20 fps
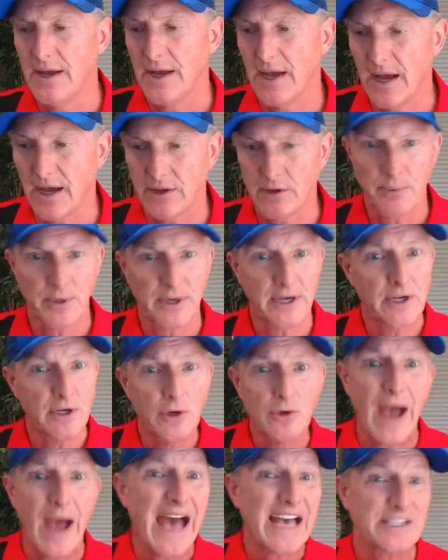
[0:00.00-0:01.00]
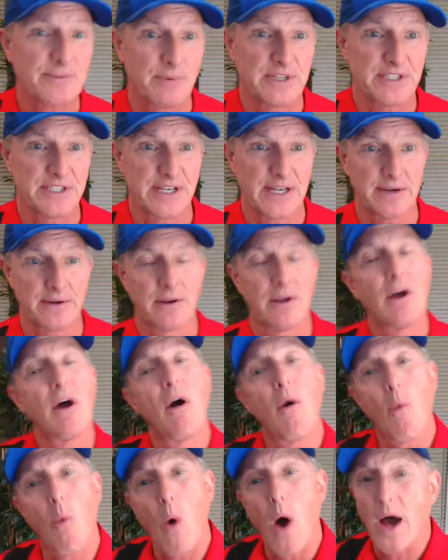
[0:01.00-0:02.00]
uh, you're putting new aspens in,
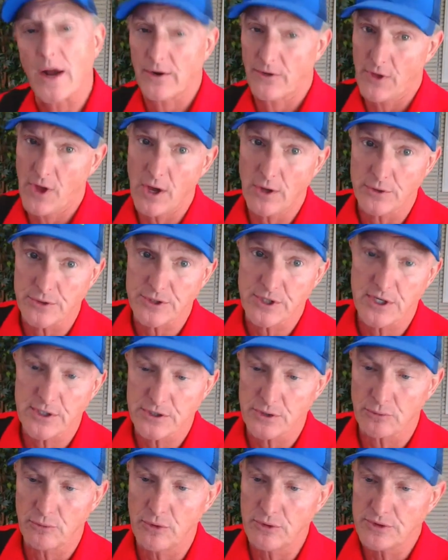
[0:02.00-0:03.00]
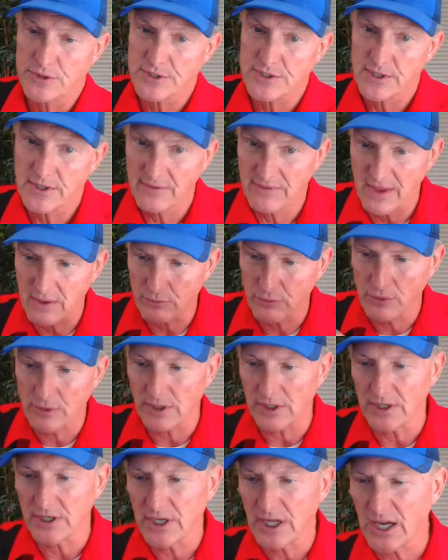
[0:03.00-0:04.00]
water those because the roots, they root
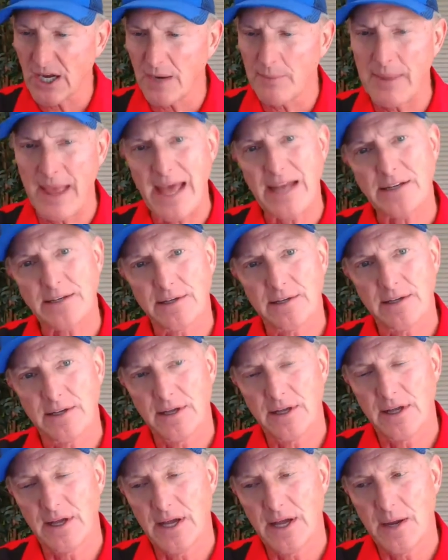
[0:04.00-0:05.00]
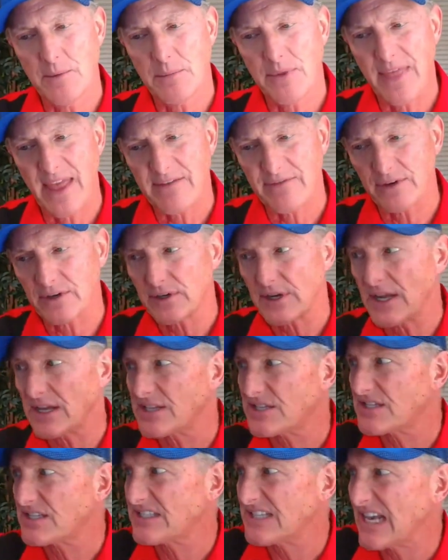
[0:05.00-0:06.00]
a little bit they haven't
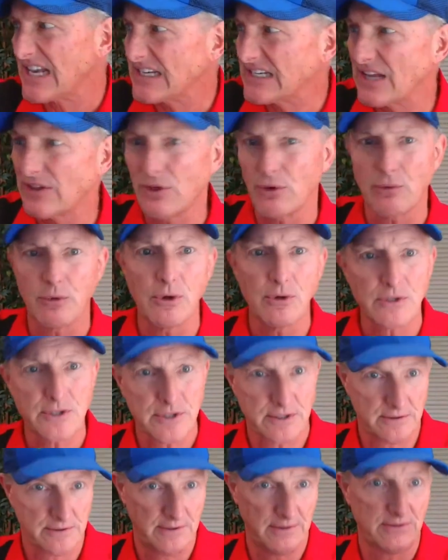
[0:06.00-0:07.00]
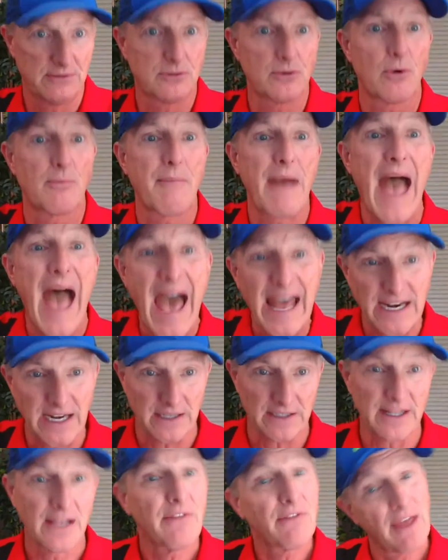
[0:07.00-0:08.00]
extended the roots
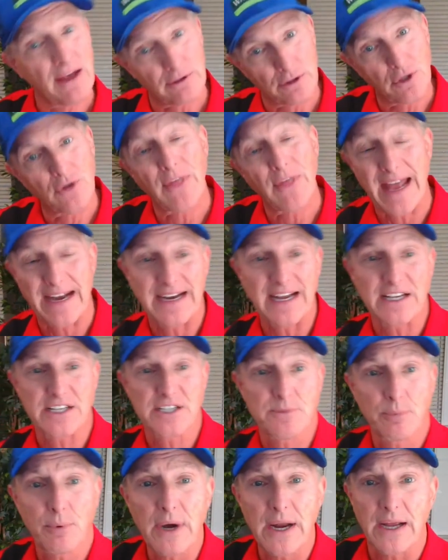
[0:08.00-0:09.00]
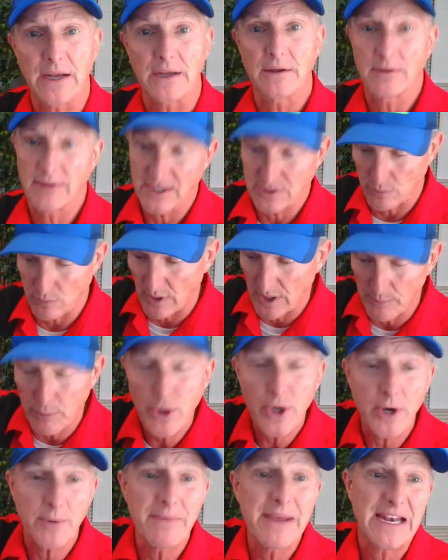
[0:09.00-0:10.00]
dramatically. They'll do that next spring. That's why you
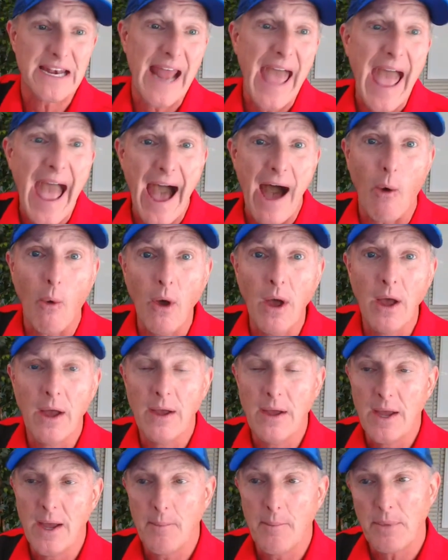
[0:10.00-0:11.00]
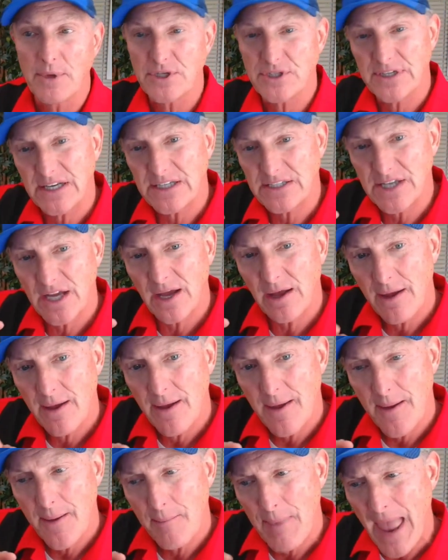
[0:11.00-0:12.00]
put them in now, but you need to
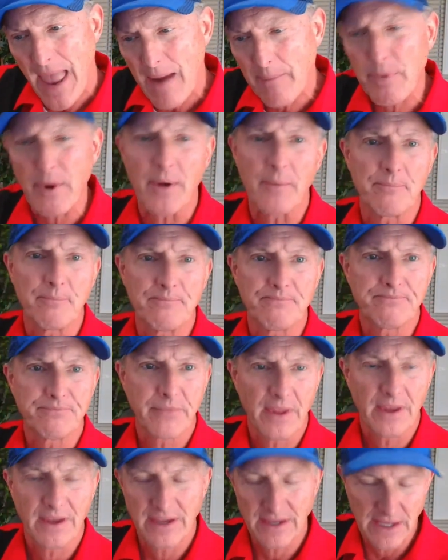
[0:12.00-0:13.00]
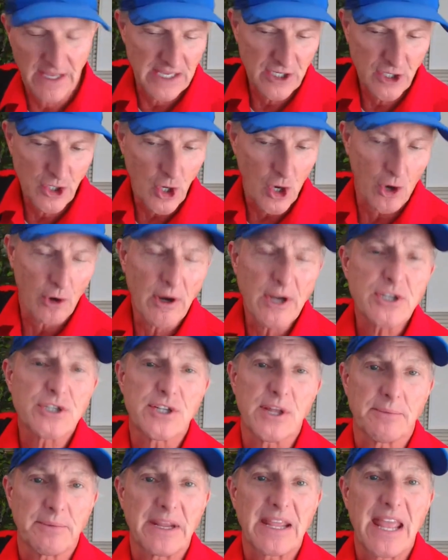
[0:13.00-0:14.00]
pamper them, encourage
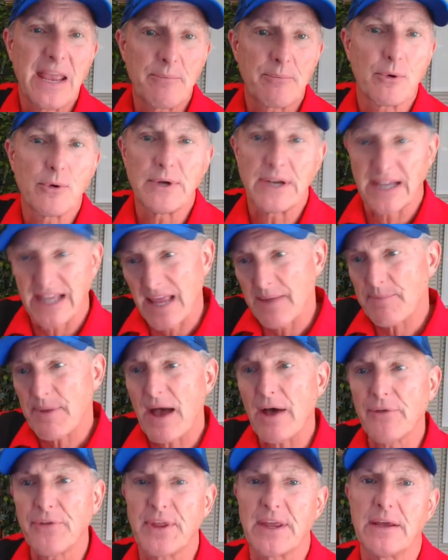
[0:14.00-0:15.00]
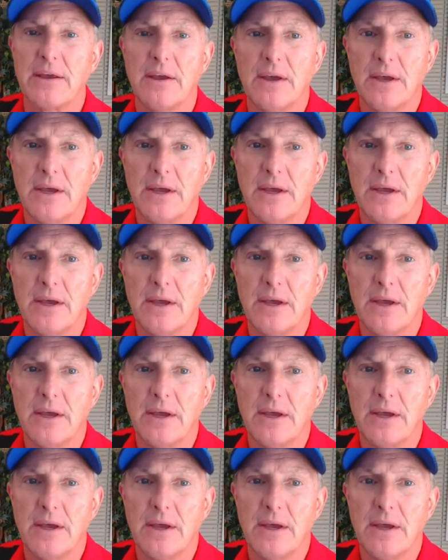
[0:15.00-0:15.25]
them to keep rooting, keep healthy.